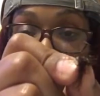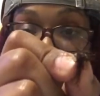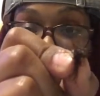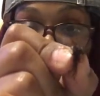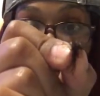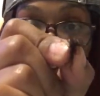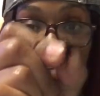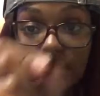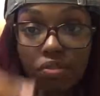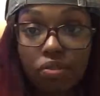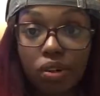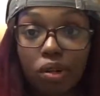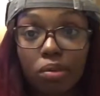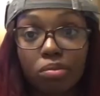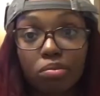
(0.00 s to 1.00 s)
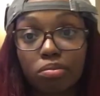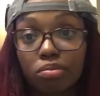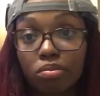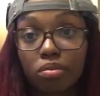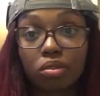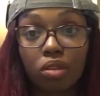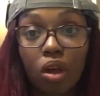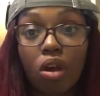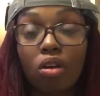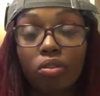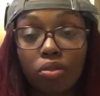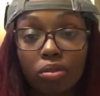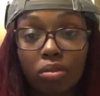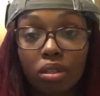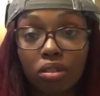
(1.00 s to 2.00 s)
And that's from all
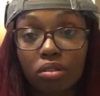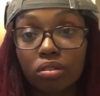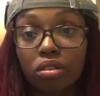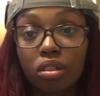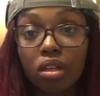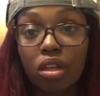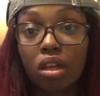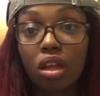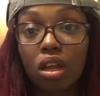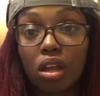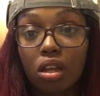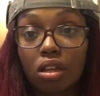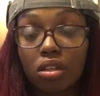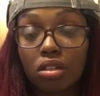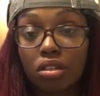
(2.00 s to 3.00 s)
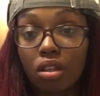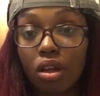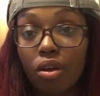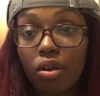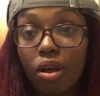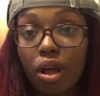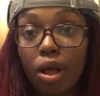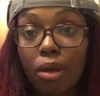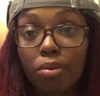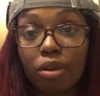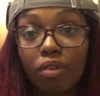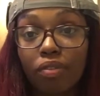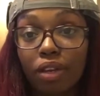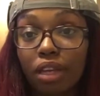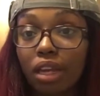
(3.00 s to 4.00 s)
3 bundles. So
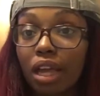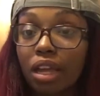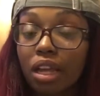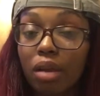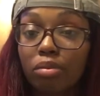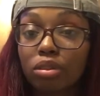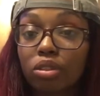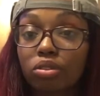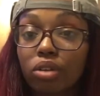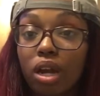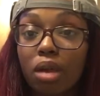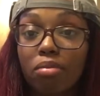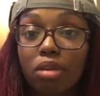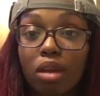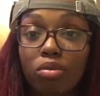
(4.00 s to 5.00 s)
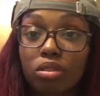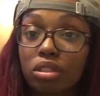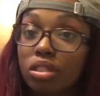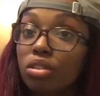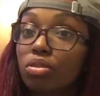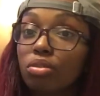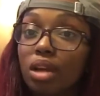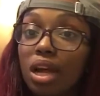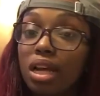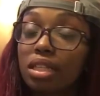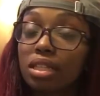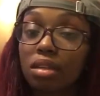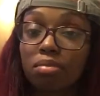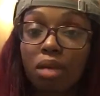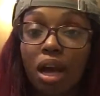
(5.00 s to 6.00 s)
don't forget to like, comment, subscribe, and I will see you guys
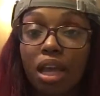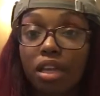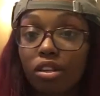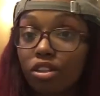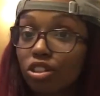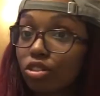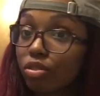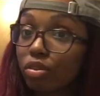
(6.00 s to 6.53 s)
in my initial